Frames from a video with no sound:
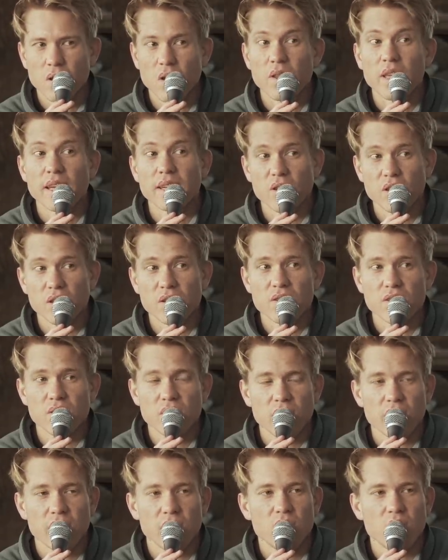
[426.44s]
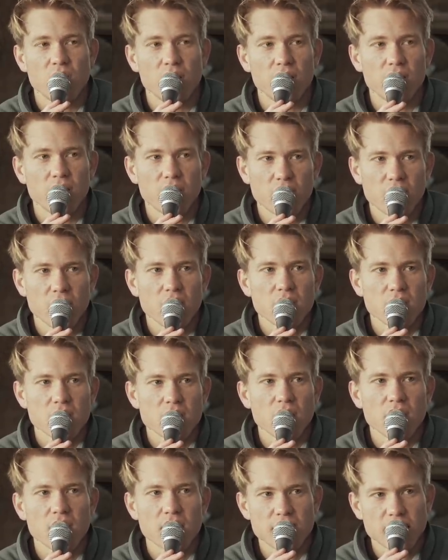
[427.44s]
Oh, they're good, sorry. Yeah. Right.
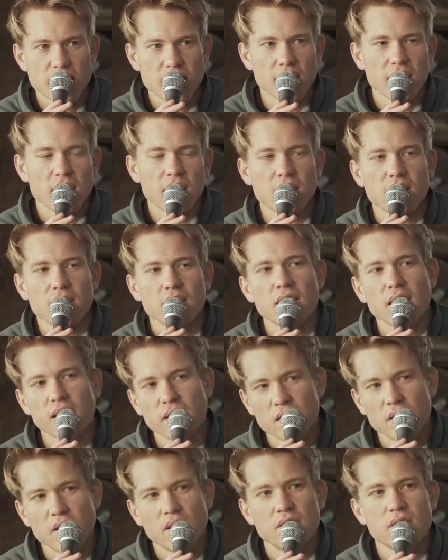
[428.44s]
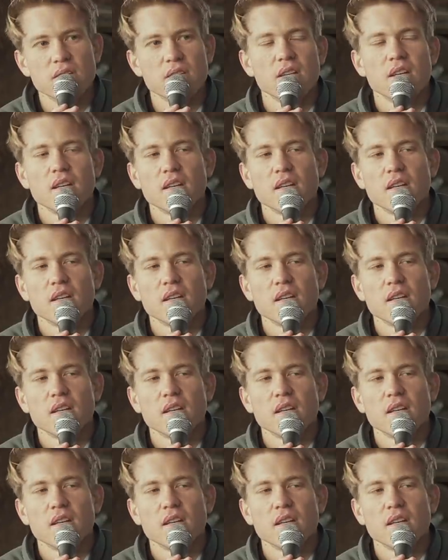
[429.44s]
So they sink, they're good.